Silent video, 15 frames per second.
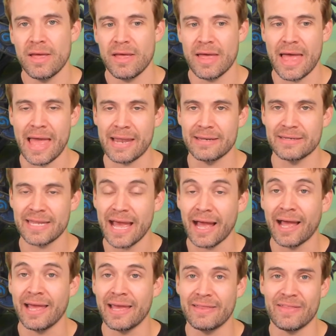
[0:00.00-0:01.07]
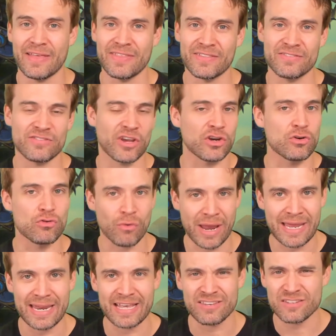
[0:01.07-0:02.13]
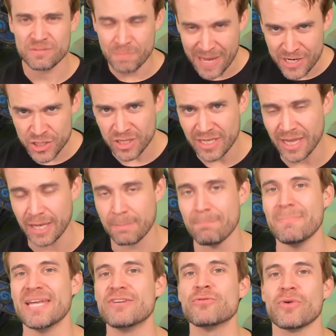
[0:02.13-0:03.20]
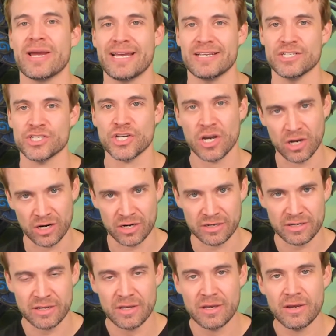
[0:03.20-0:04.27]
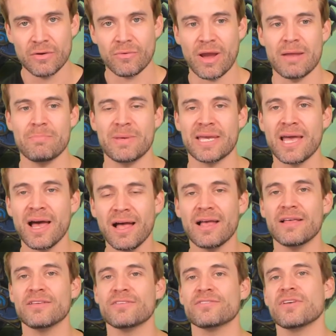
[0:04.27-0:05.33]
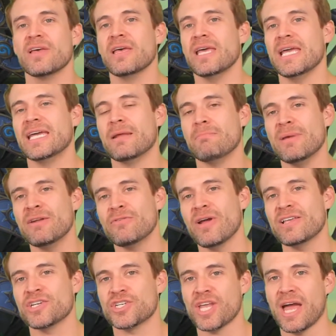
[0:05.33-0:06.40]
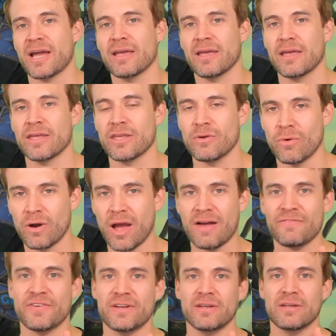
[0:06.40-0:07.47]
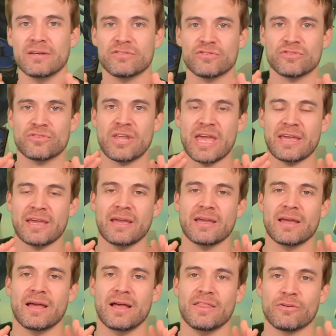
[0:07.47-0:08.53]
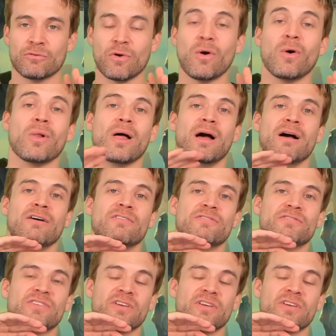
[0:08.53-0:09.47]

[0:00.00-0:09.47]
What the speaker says: And yeah, I think this is a great, especially like mid-range card, right? Because in a mid-range deck, you are often taking the role of